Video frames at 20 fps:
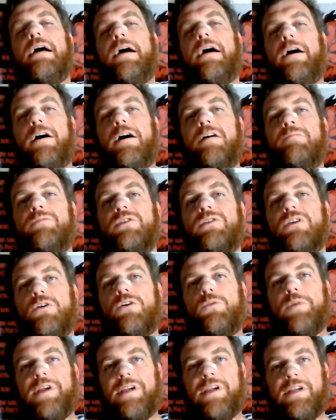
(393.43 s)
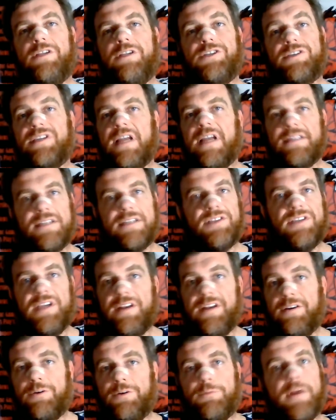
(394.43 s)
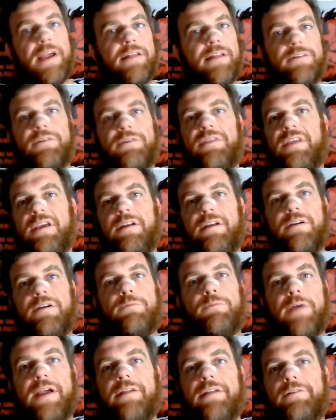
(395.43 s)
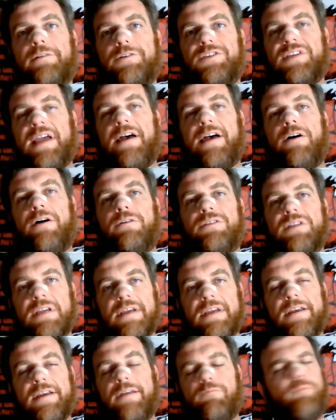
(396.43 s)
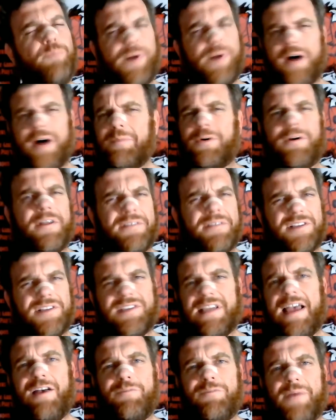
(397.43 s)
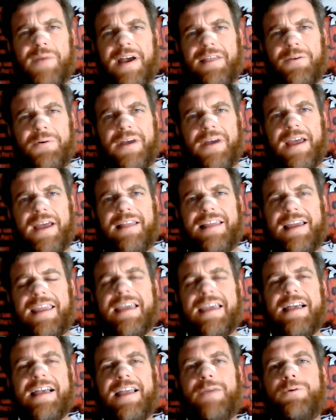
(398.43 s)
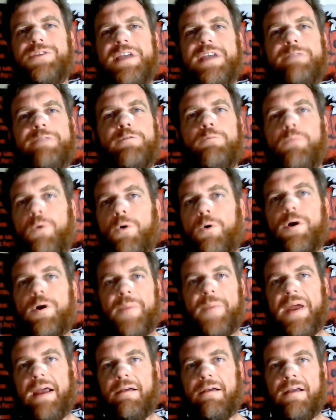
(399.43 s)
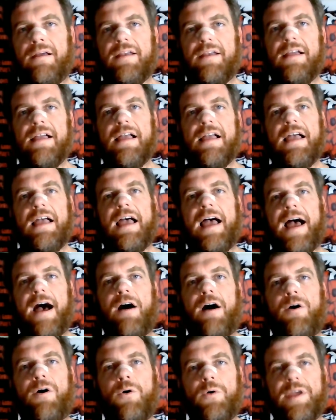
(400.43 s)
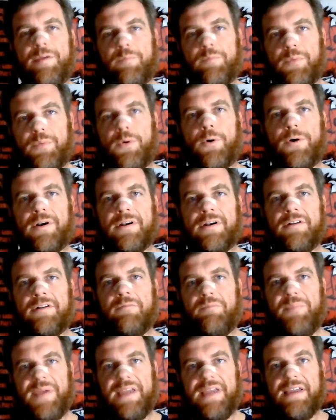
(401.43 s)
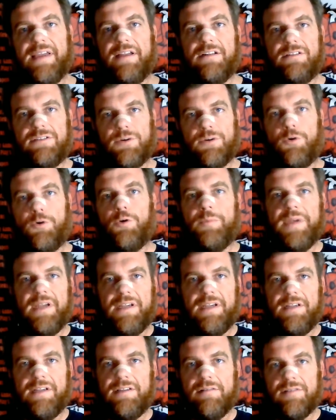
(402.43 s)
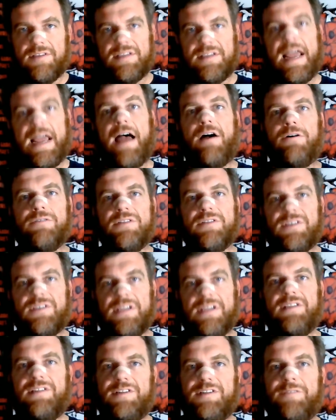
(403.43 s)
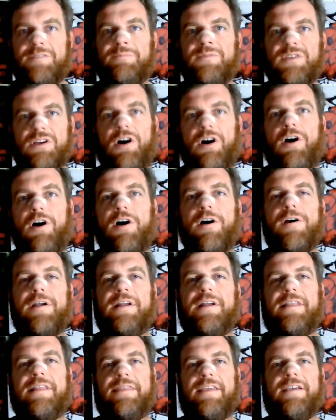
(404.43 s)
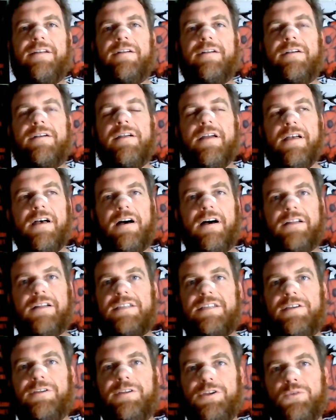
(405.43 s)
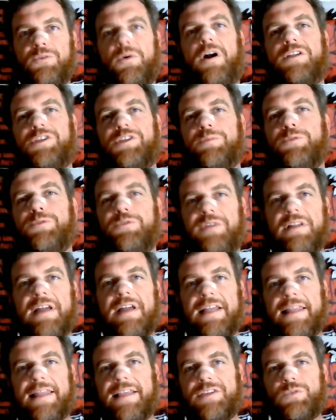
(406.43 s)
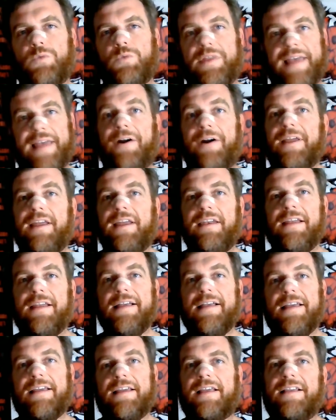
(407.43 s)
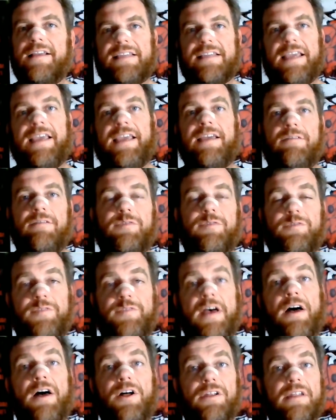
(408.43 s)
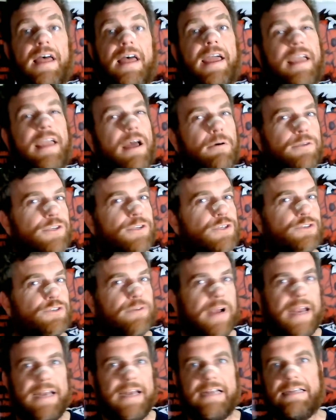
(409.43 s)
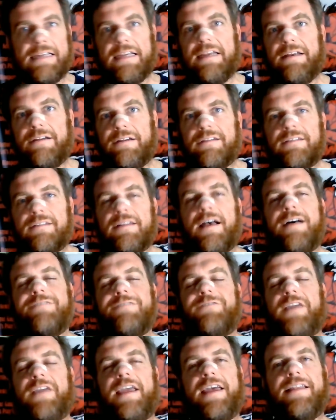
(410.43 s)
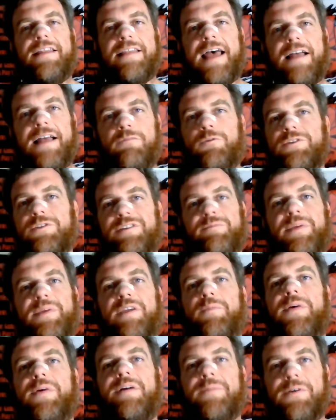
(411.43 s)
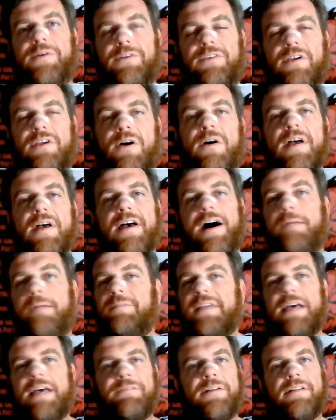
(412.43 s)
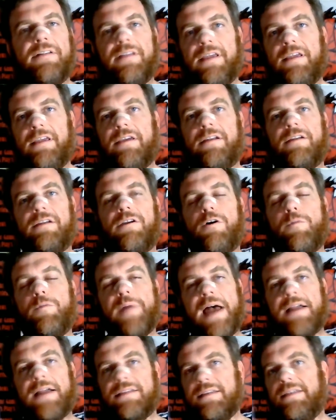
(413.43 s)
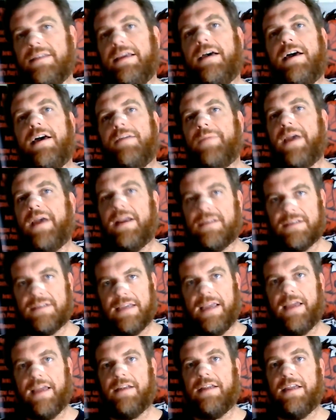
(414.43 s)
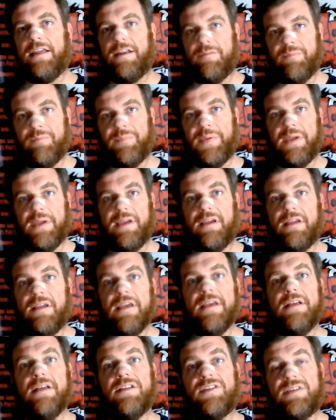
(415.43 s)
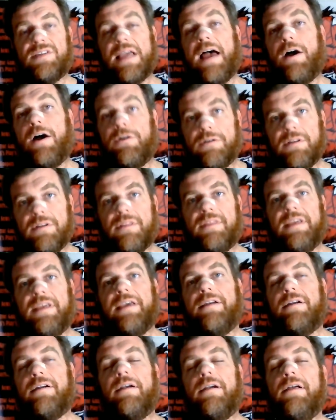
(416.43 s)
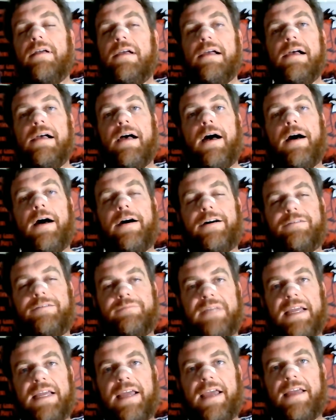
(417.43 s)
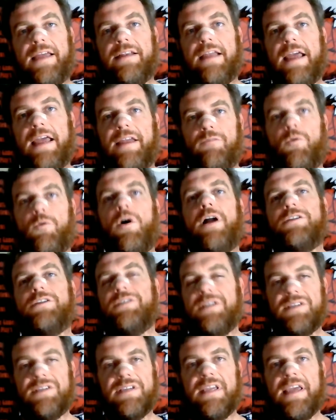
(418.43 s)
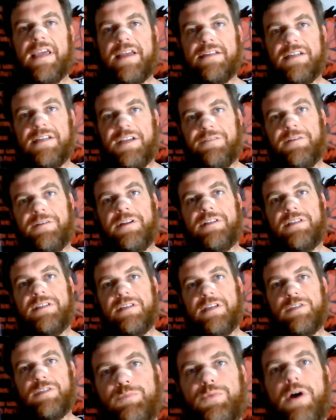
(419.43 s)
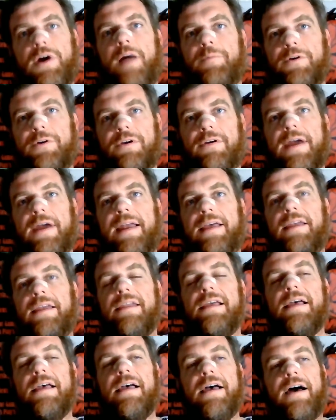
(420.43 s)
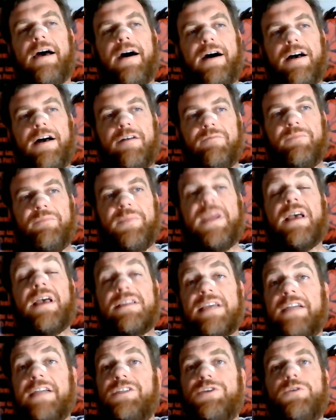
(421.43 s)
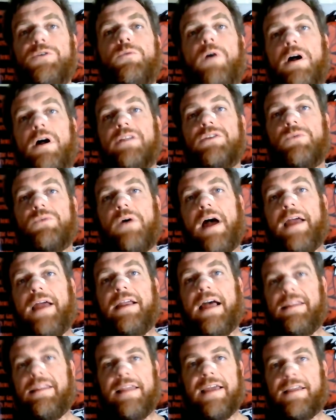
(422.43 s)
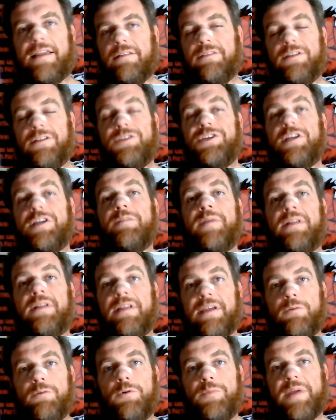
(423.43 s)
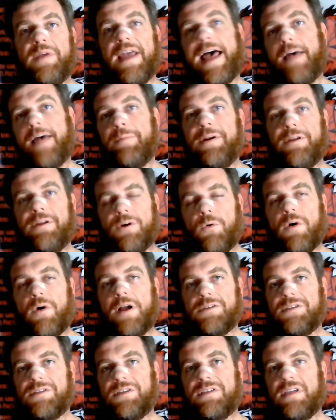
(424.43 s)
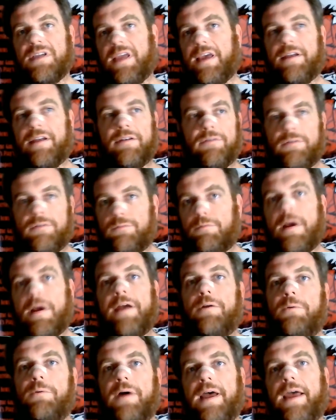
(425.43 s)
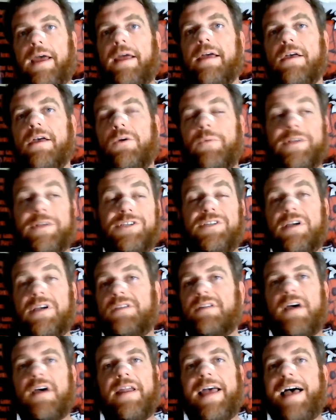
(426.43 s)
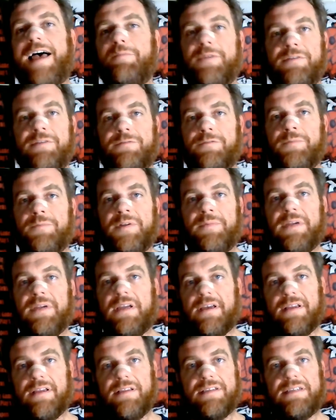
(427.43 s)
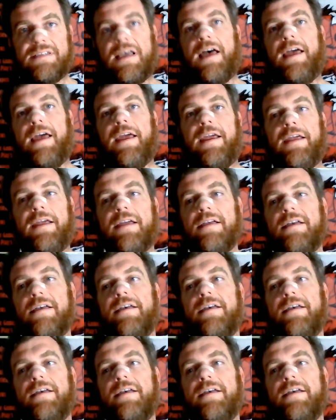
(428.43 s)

Um, so we just got to see it in a regular theater, regular sound. Bummer on the sound, by the way. Like, it was never more apparent how important big Dolby sound systems are in a theater until you watch a movie like this without it, because it felt like I was straining to hear stuff, and that was a big bummer. So I'm definitely gonna go back to the IMAX and in a big sound theater um, and, and watch this again to give it its, proper credit. Um, because I do want to, I, I like legitimately would be happy to go watch this again right away, which does not happen for me because I